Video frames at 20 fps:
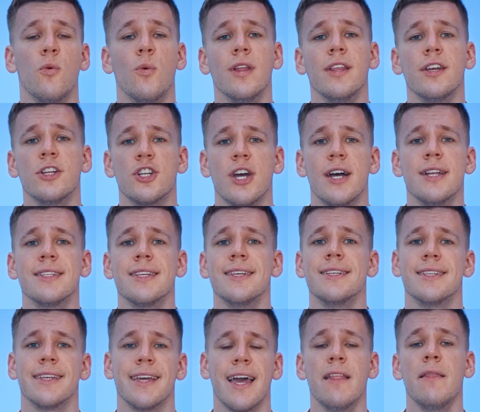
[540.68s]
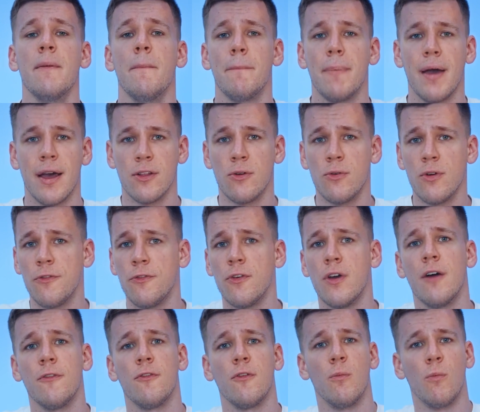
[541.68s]
winning chance is again better if you
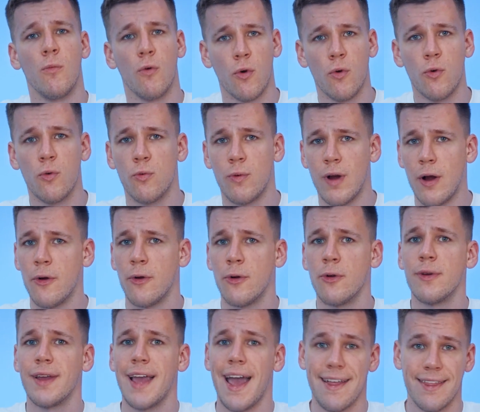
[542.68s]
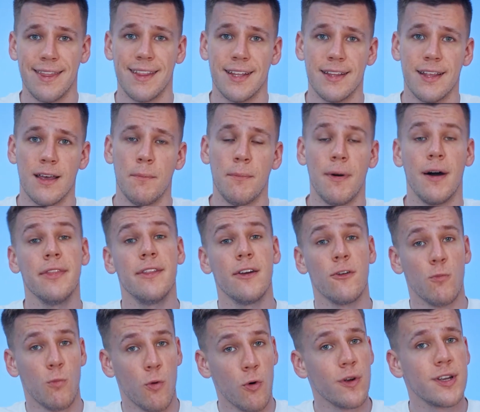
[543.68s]
have a more rarer cat lead. But
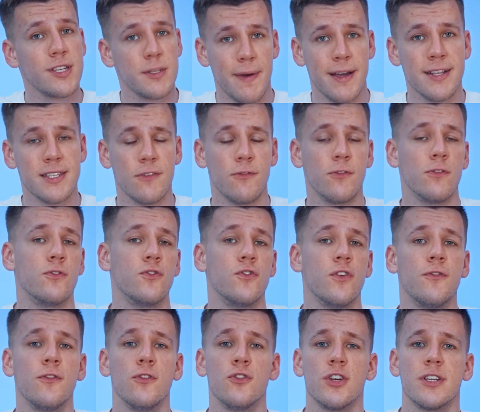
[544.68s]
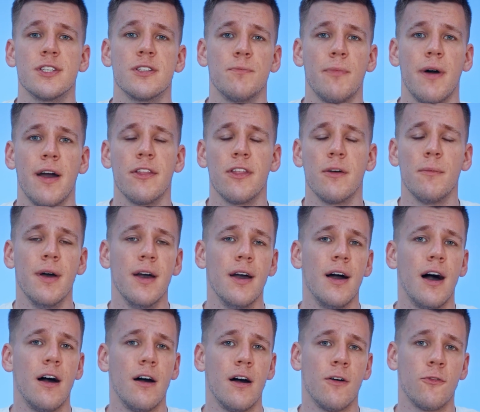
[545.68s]
they're more expensive if you just buy them
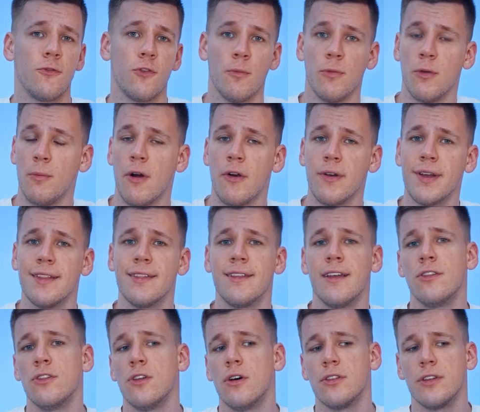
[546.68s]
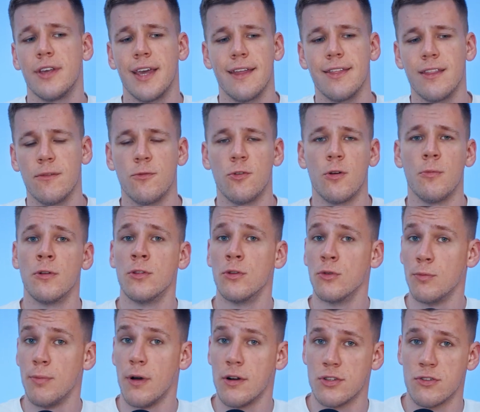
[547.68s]
from the market and not get them from a
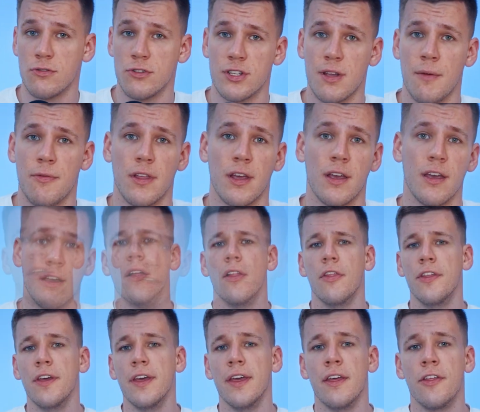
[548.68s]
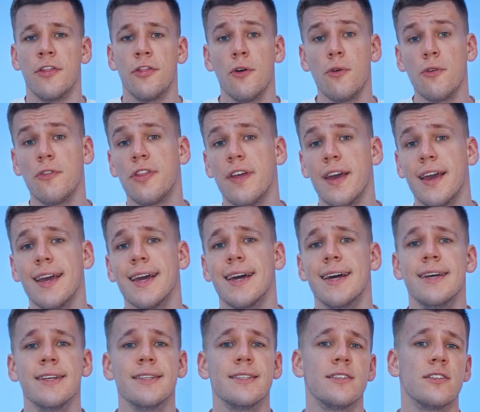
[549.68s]
loot box or something. The third thing
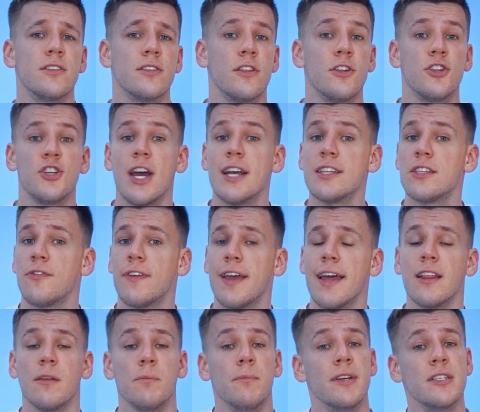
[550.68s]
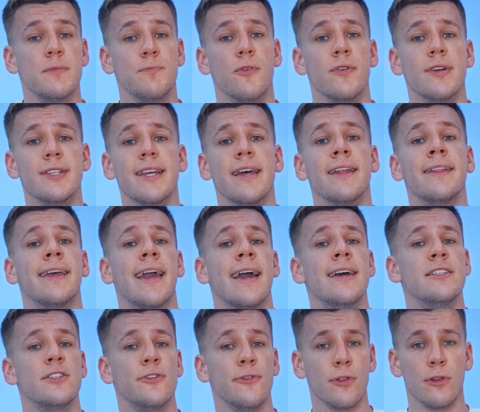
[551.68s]
is the chance of getting Misberries in
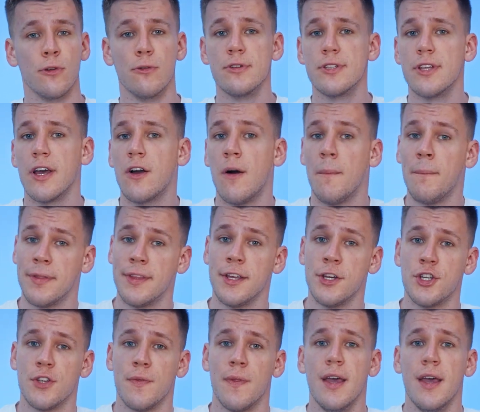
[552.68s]
case you lose a competition.